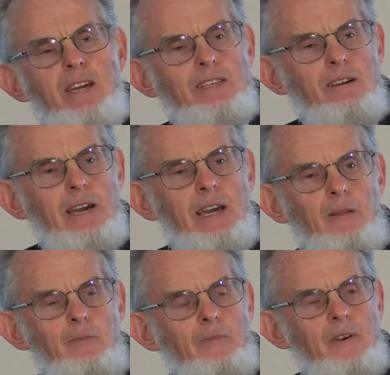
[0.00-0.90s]
as I
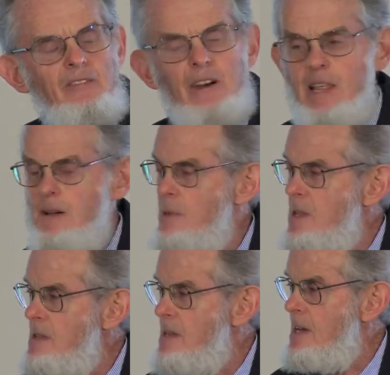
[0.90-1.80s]
helped my father
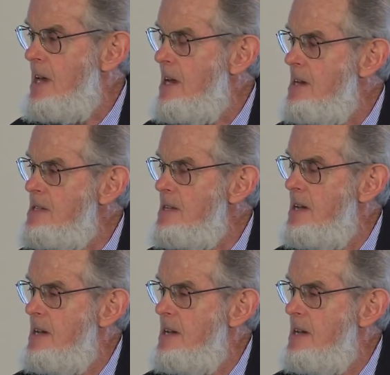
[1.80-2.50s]
milk the cows,